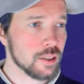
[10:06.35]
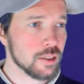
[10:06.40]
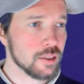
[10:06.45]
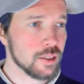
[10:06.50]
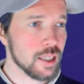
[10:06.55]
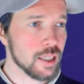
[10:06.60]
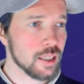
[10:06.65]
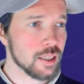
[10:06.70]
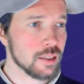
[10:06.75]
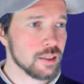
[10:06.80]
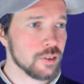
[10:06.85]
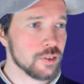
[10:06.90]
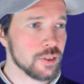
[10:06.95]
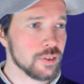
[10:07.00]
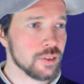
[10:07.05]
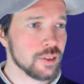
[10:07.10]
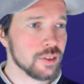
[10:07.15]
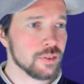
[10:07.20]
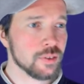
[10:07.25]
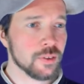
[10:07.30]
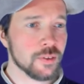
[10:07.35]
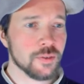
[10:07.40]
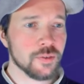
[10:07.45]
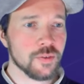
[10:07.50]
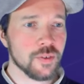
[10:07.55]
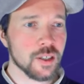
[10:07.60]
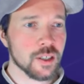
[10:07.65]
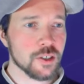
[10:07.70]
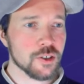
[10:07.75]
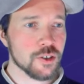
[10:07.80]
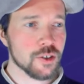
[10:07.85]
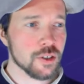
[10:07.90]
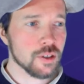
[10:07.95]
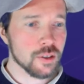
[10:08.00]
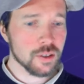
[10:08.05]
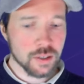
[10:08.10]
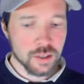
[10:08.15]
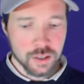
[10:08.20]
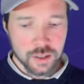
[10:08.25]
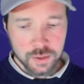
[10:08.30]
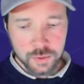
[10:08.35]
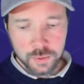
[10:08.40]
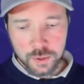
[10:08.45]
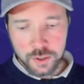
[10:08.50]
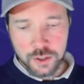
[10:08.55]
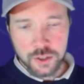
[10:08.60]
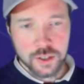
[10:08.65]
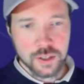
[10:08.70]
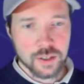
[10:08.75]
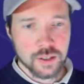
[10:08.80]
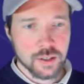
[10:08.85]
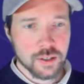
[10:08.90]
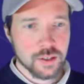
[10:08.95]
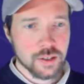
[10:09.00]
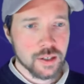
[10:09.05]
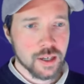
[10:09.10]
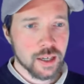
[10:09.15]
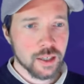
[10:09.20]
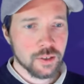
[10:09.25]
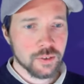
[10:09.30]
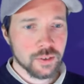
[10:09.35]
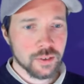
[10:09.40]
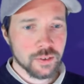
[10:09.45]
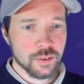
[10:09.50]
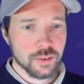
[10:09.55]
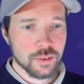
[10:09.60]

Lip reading: take a derivative of a function which is inside of a